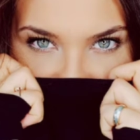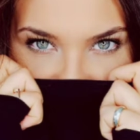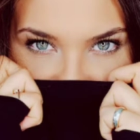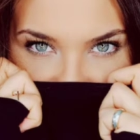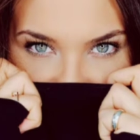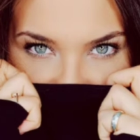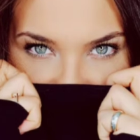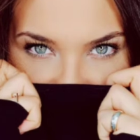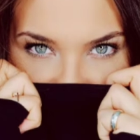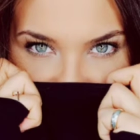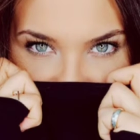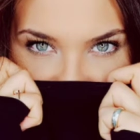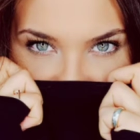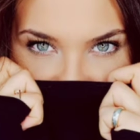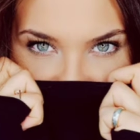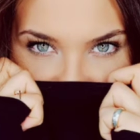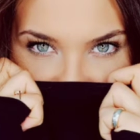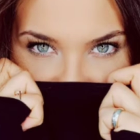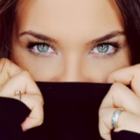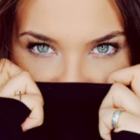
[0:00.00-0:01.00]
Hi everyone,
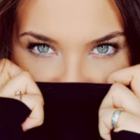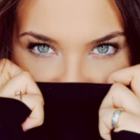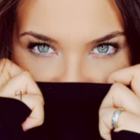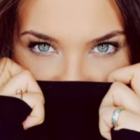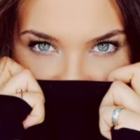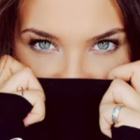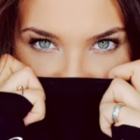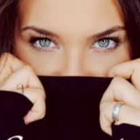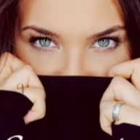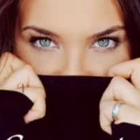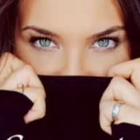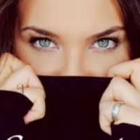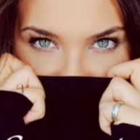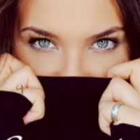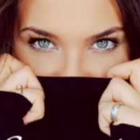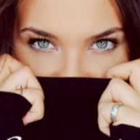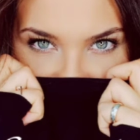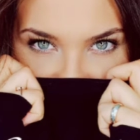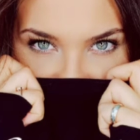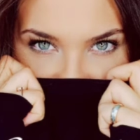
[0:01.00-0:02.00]
this is Tammy,
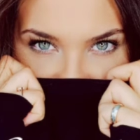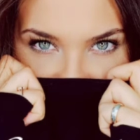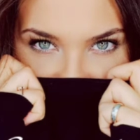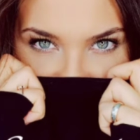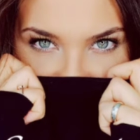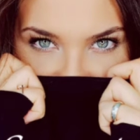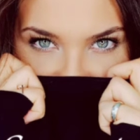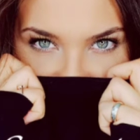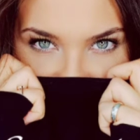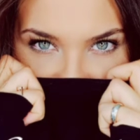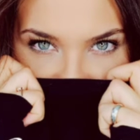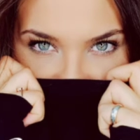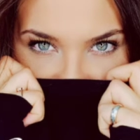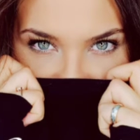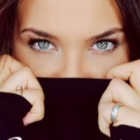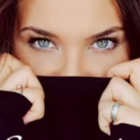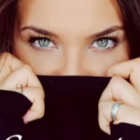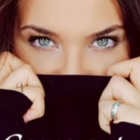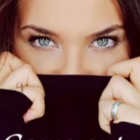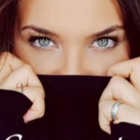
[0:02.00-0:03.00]
owner of
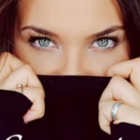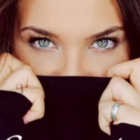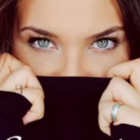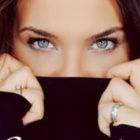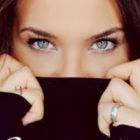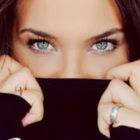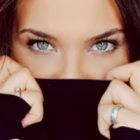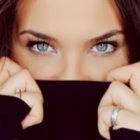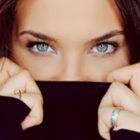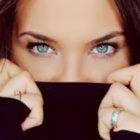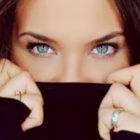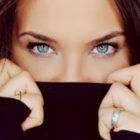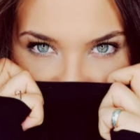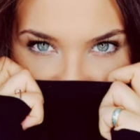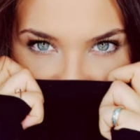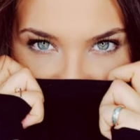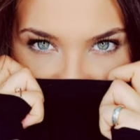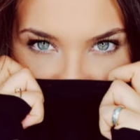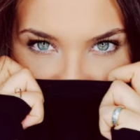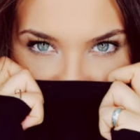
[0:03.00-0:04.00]
WorthyWorthItPriceless,
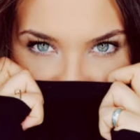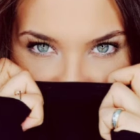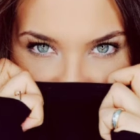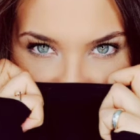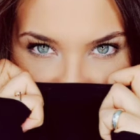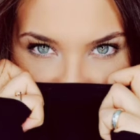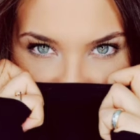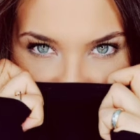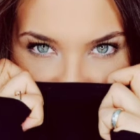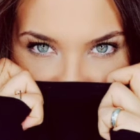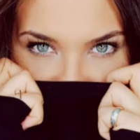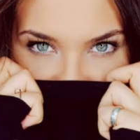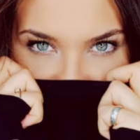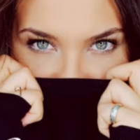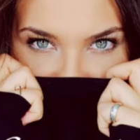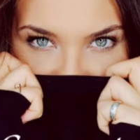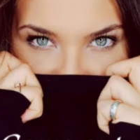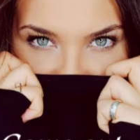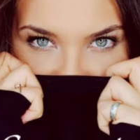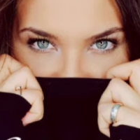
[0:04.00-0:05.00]
and today's
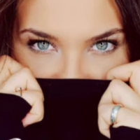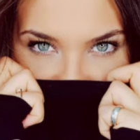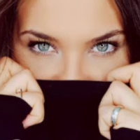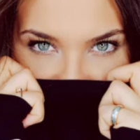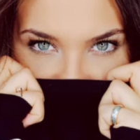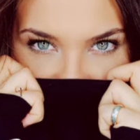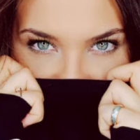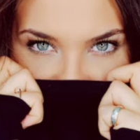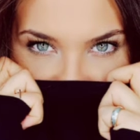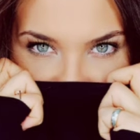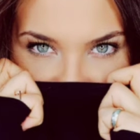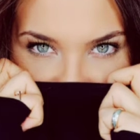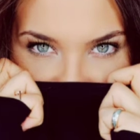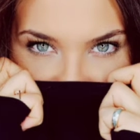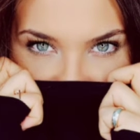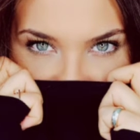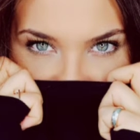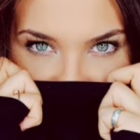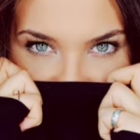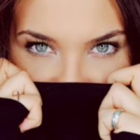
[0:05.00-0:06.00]
podcast is
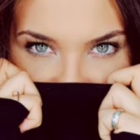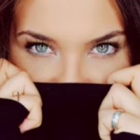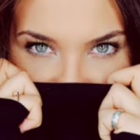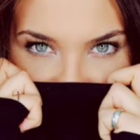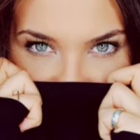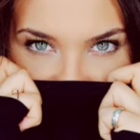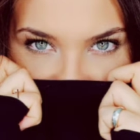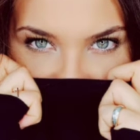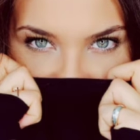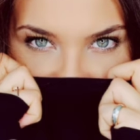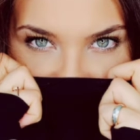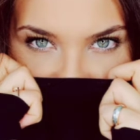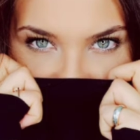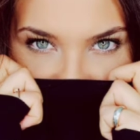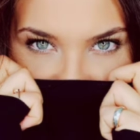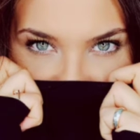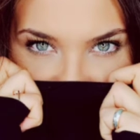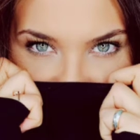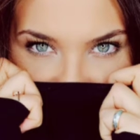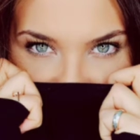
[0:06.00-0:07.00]
titled Come
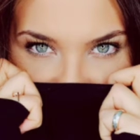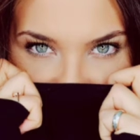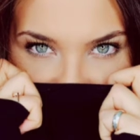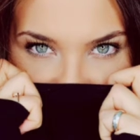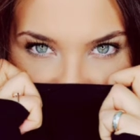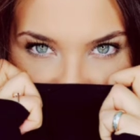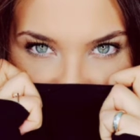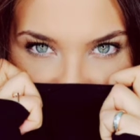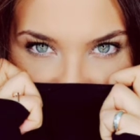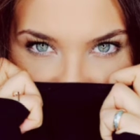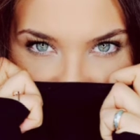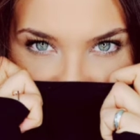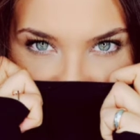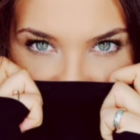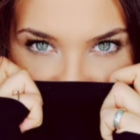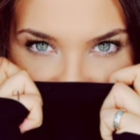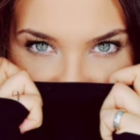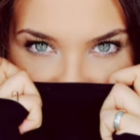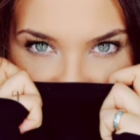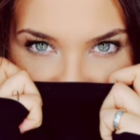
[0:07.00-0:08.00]
Out of Hiding.
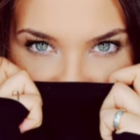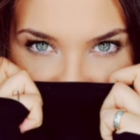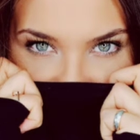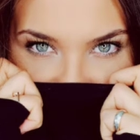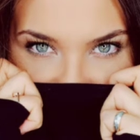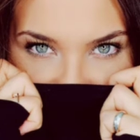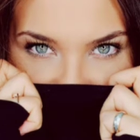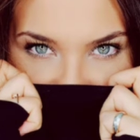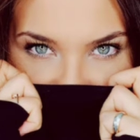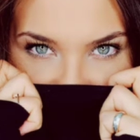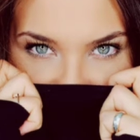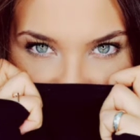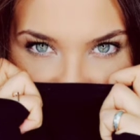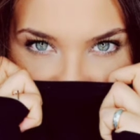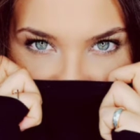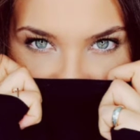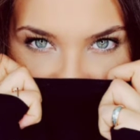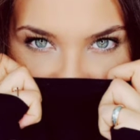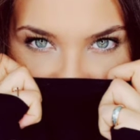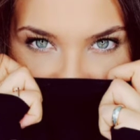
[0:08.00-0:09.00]

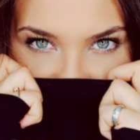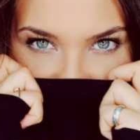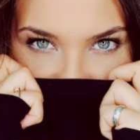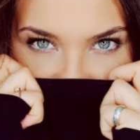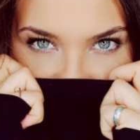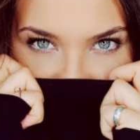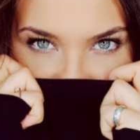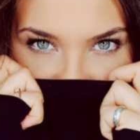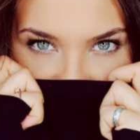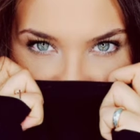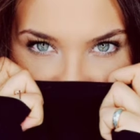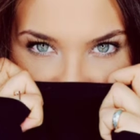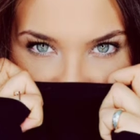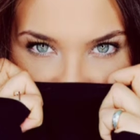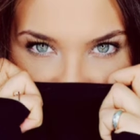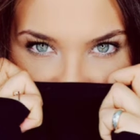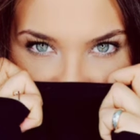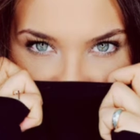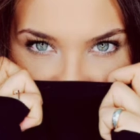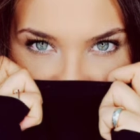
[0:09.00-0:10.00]
God has called
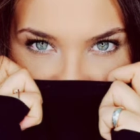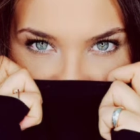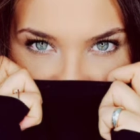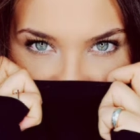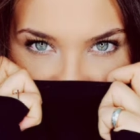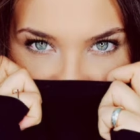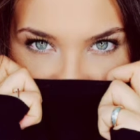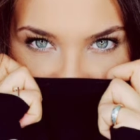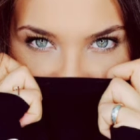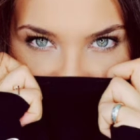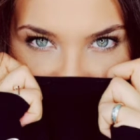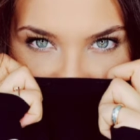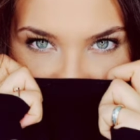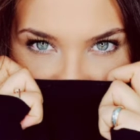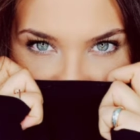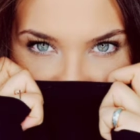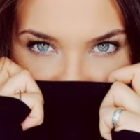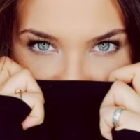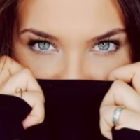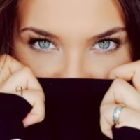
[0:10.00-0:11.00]
us to do
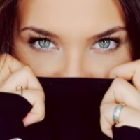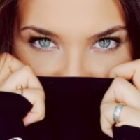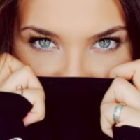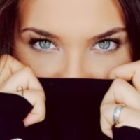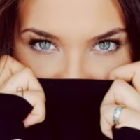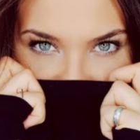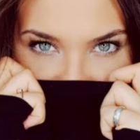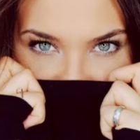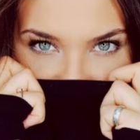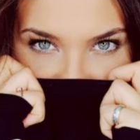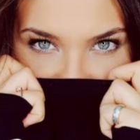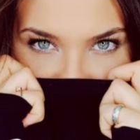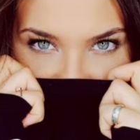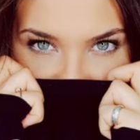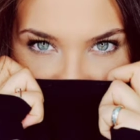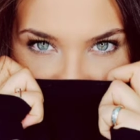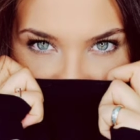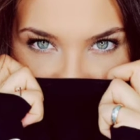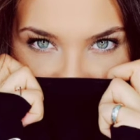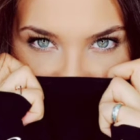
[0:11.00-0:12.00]
great
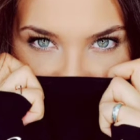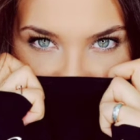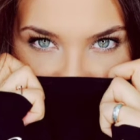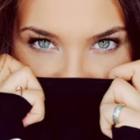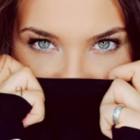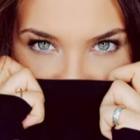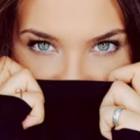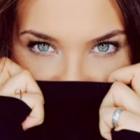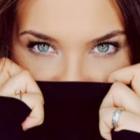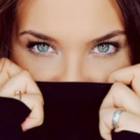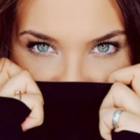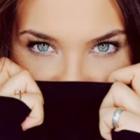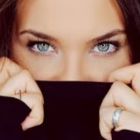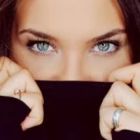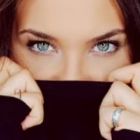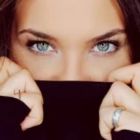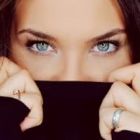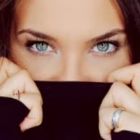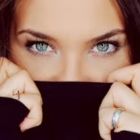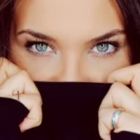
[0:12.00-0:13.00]
things in
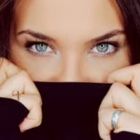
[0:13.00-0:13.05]
life,